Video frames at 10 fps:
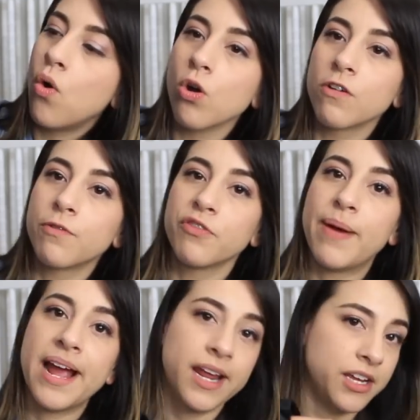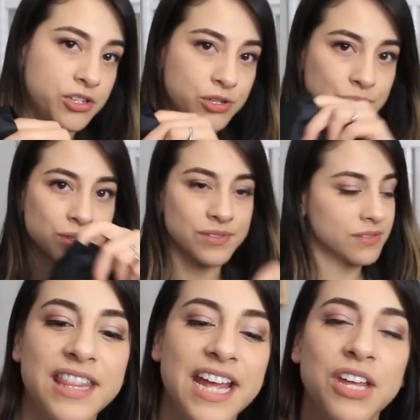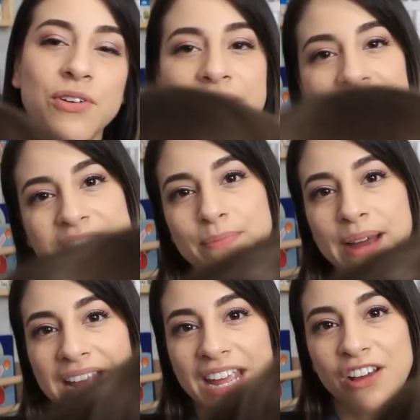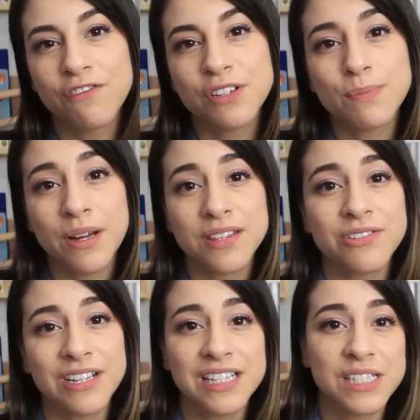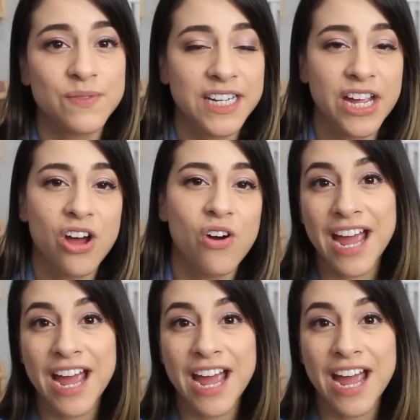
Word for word: or for packing shoes. Thank you again to Bagail for sponsoring this video.